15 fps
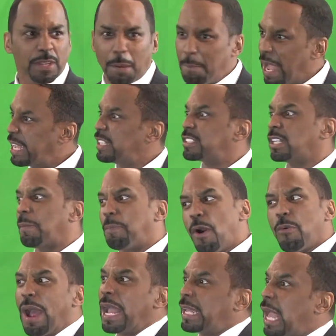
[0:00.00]
Make it to the
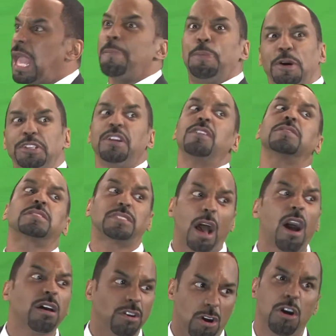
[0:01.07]
point where I can't put no
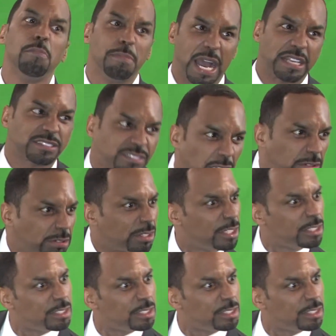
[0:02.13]
salt on my stew.